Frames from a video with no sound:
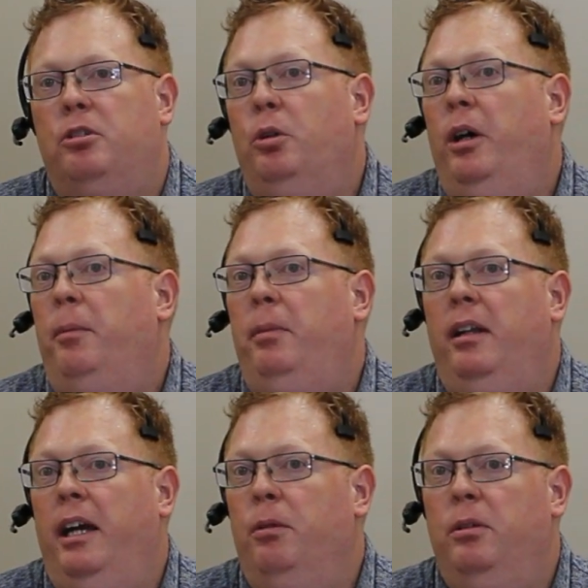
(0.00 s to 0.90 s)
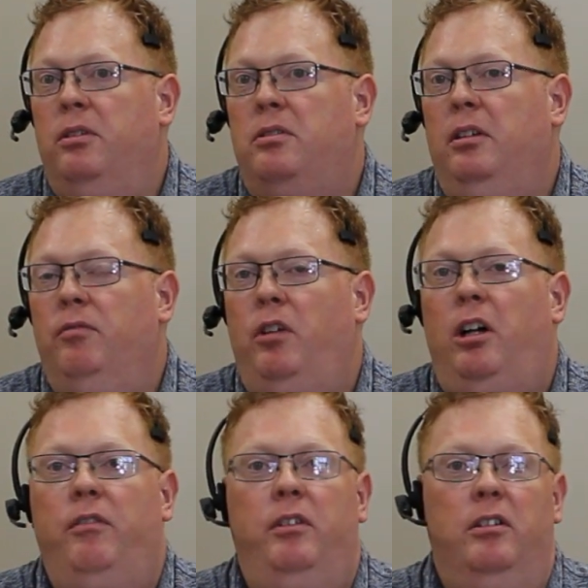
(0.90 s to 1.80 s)
grew up and I was
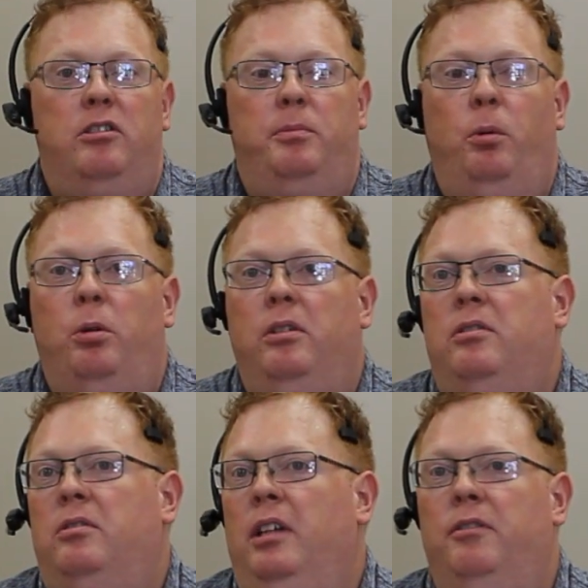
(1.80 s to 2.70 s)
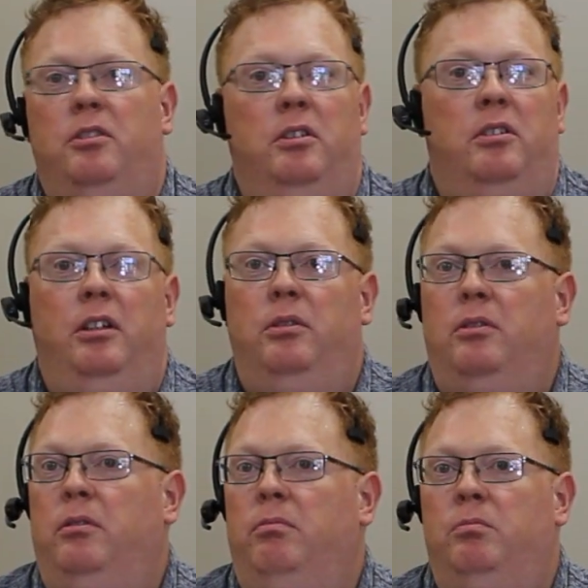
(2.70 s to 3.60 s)
involved in sports ever since I
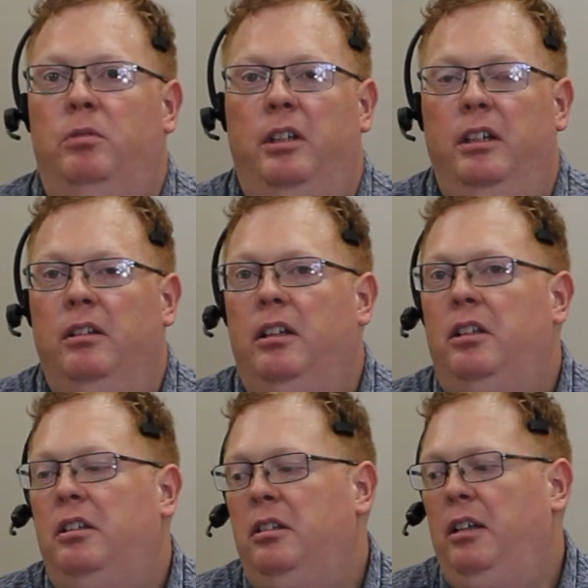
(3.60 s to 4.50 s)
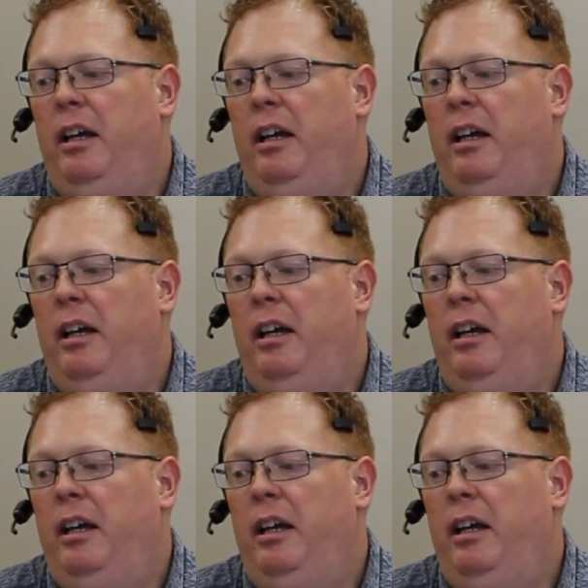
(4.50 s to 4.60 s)
was really little.